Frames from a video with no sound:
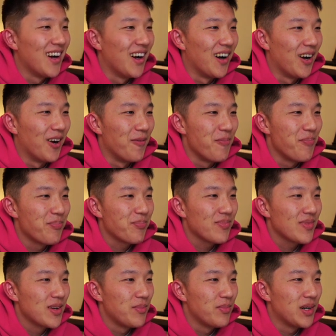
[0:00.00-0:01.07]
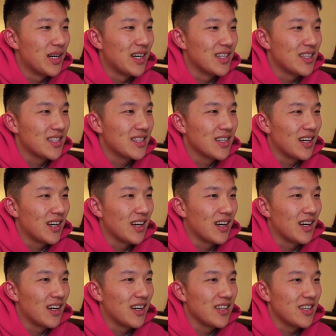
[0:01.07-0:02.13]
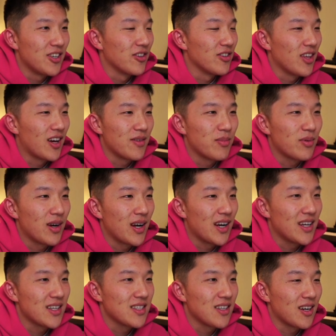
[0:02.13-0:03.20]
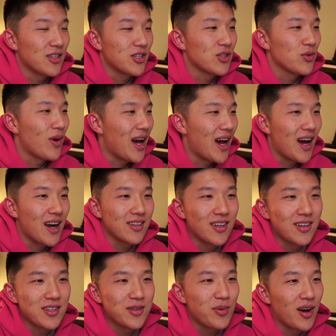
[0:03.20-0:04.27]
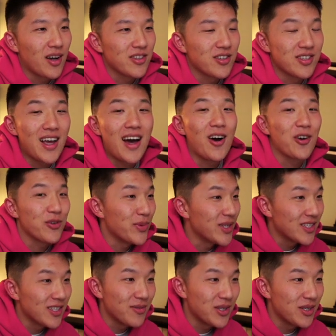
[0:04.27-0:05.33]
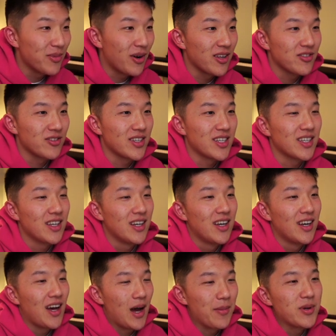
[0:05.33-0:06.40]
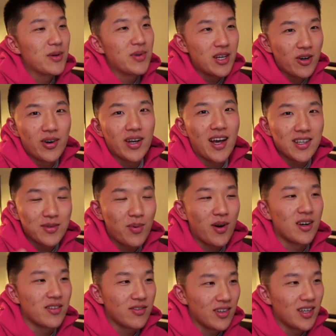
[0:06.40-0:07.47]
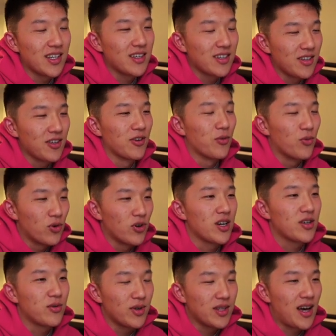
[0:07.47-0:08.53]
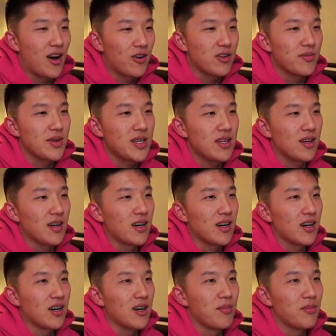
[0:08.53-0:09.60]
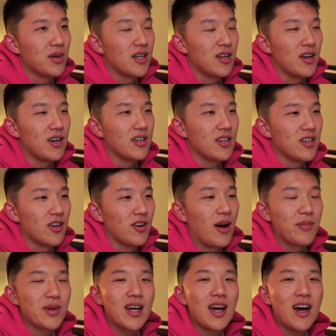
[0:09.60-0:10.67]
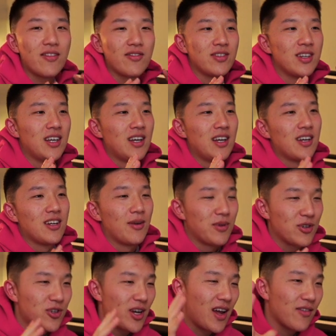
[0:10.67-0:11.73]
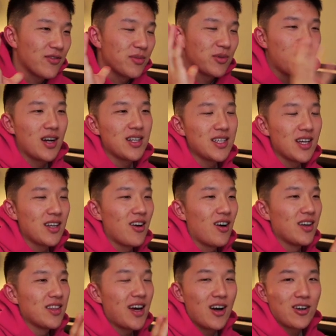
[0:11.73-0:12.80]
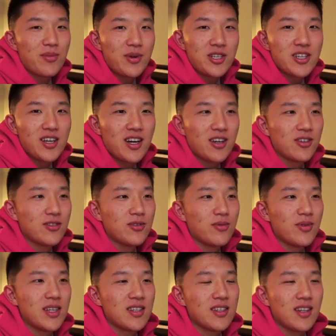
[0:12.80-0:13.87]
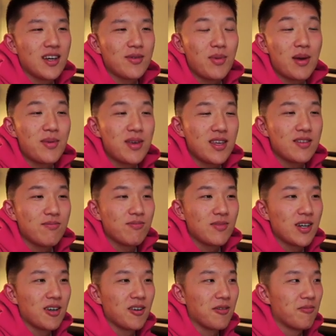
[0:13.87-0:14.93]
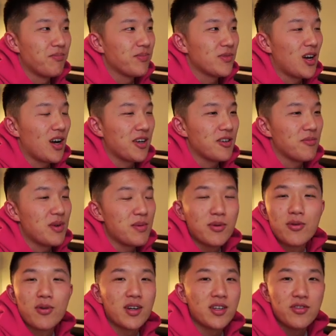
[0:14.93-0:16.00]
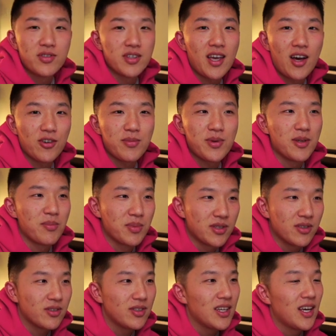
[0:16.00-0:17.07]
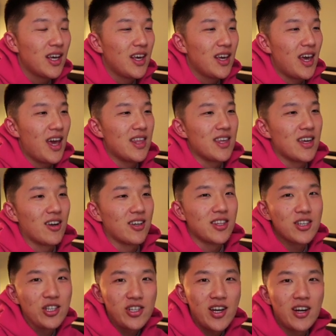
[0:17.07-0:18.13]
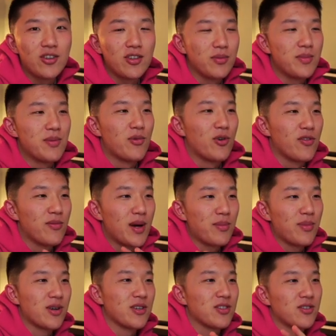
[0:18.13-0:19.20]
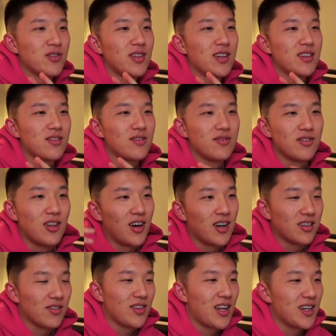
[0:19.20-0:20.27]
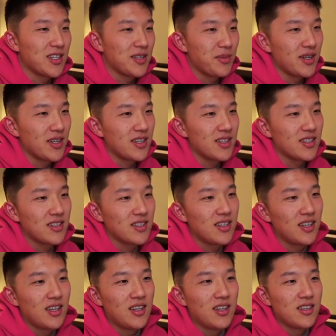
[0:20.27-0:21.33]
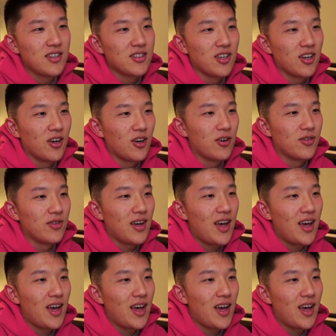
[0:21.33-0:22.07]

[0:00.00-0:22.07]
um, but uh, you know, a lot of press, a lot of swag, a lot of sponsors. Alchemy is going to be sponsoring. I'm going to be going as part of like you know work with Alchemy. Uh, but you know, I'm going to have. I'm gonna try to have some content on the Alchemy channel with like maybe um, talking to people who are using Alchemy to build, and then on this channel it'll be more of my personal like vlog of that experience. So,